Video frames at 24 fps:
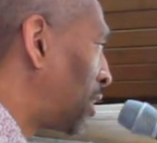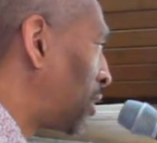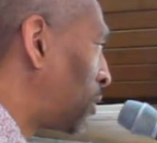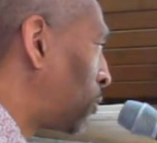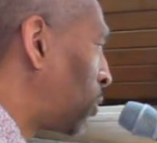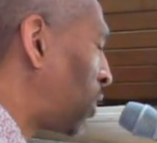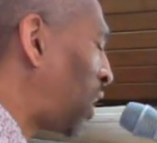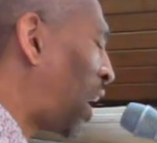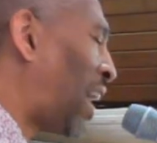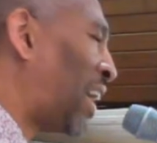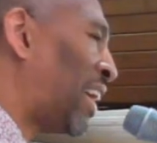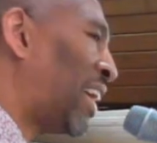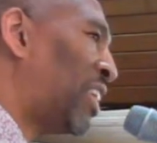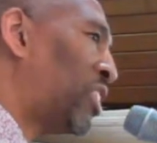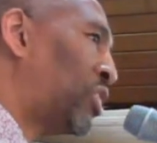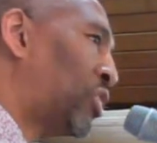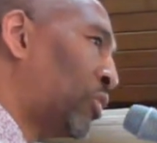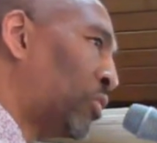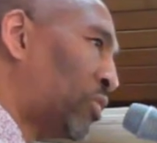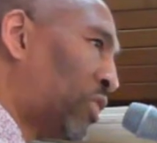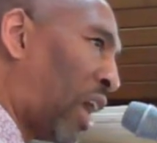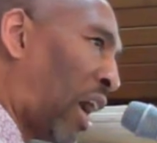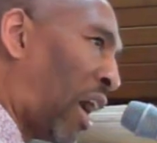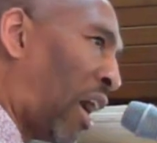what our
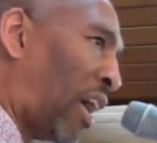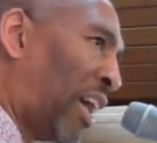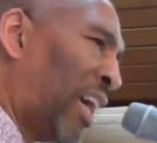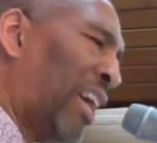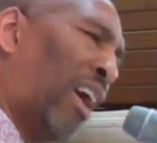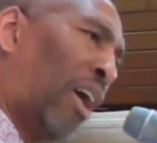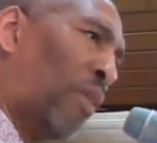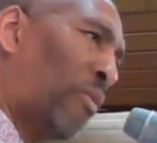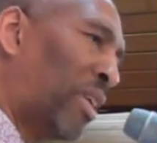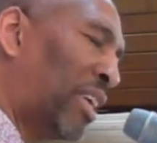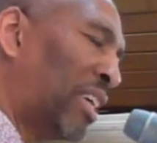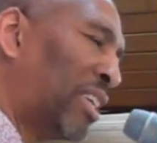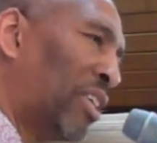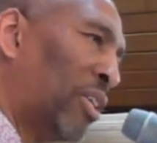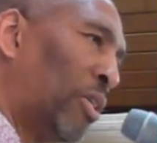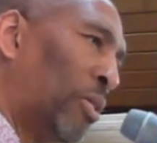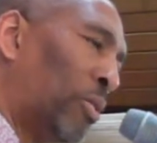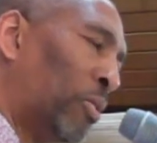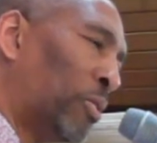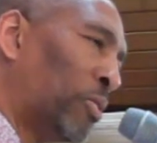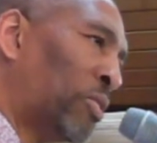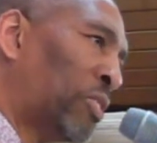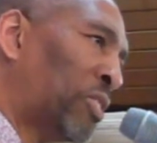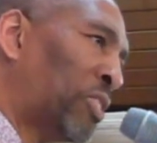issues are. He already
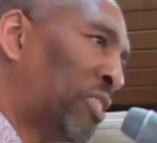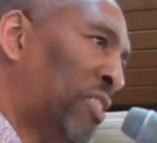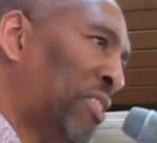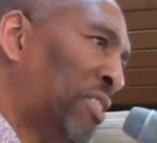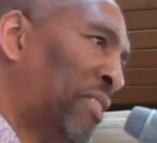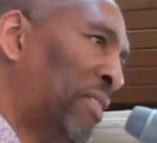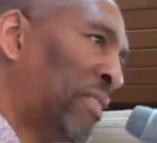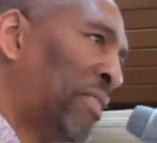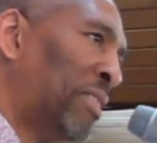knows,